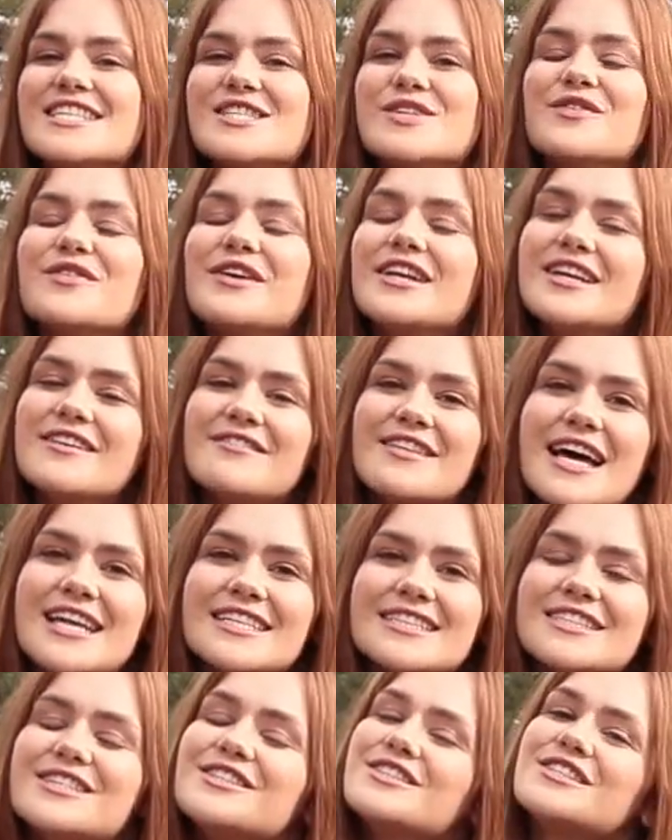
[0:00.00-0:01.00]
So if any of that
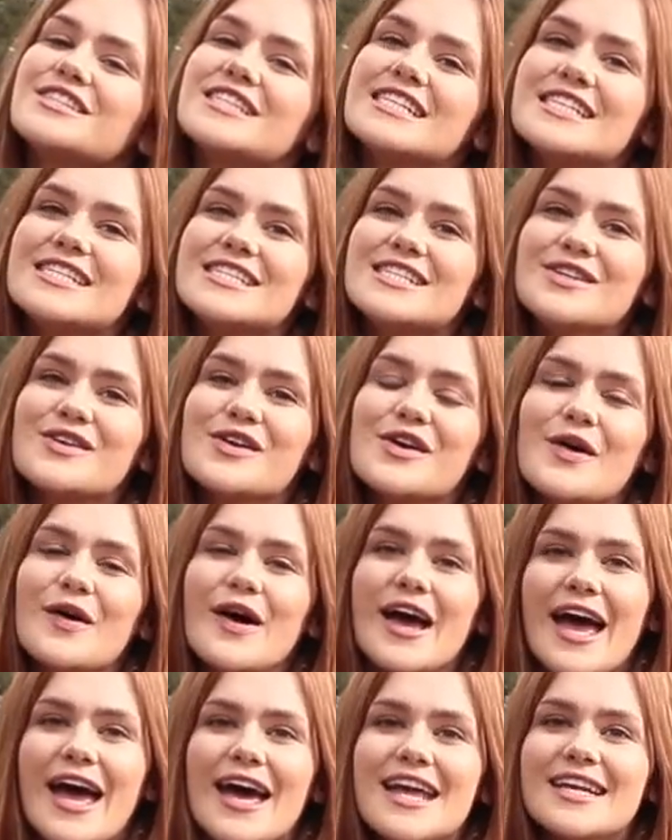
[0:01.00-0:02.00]
is interesting to you, you can go
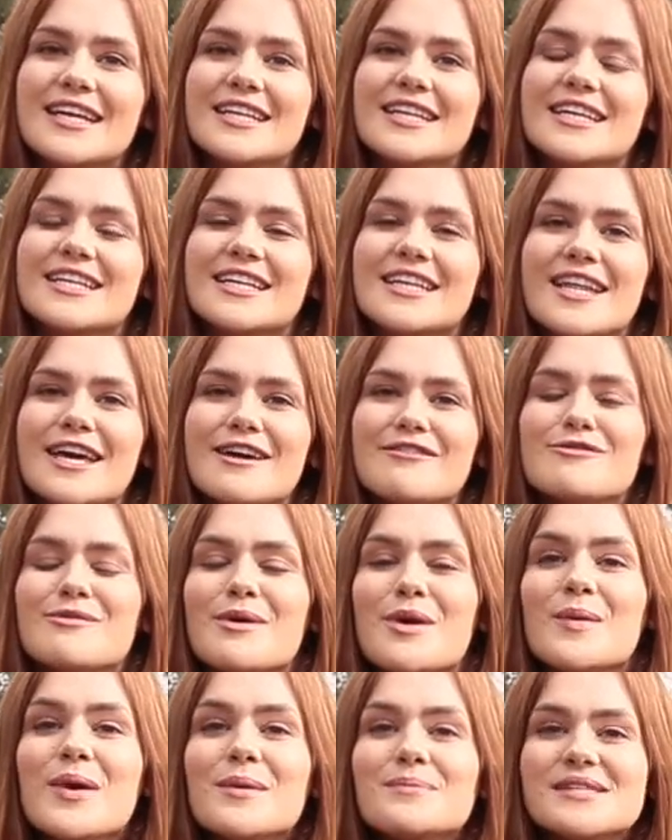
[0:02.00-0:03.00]
ahead and click the link for
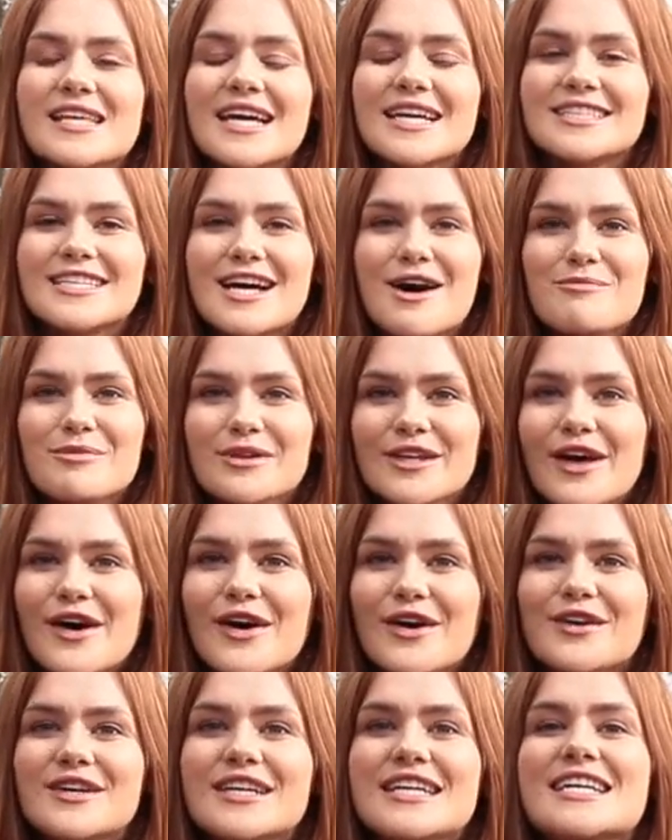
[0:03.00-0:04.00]
my website down
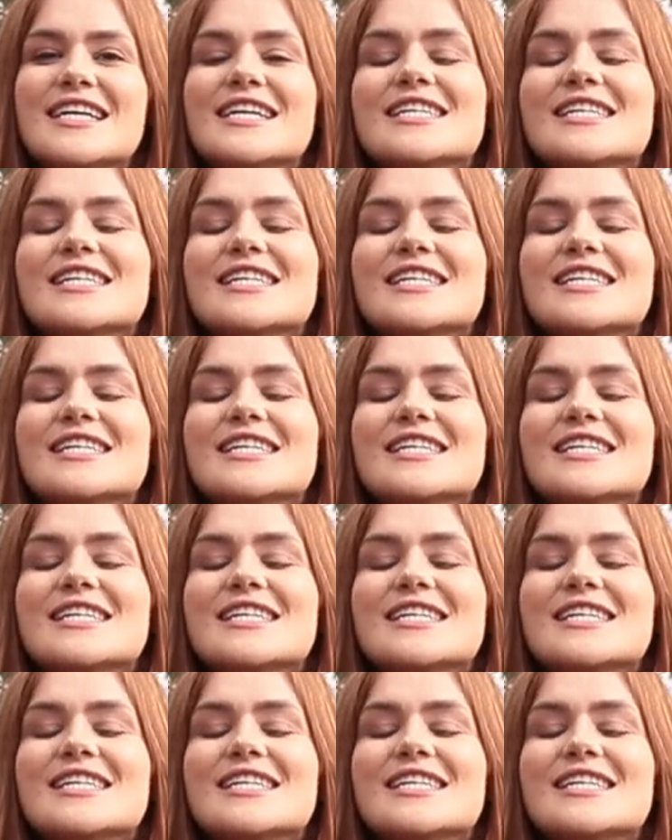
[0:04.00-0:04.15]
below,